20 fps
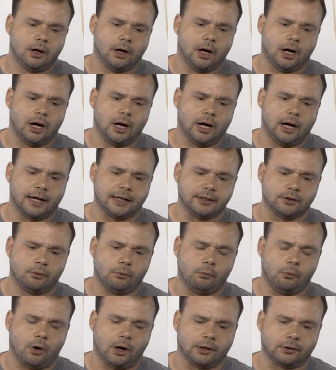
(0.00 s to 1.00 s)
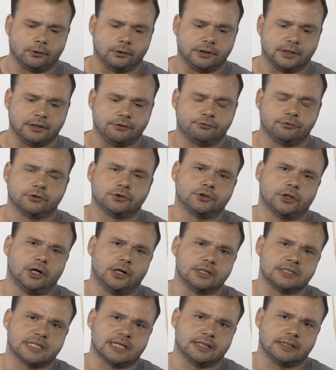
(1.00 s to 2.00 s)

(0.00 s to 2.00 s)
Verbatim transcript: Uh, I don't want or need for drugs.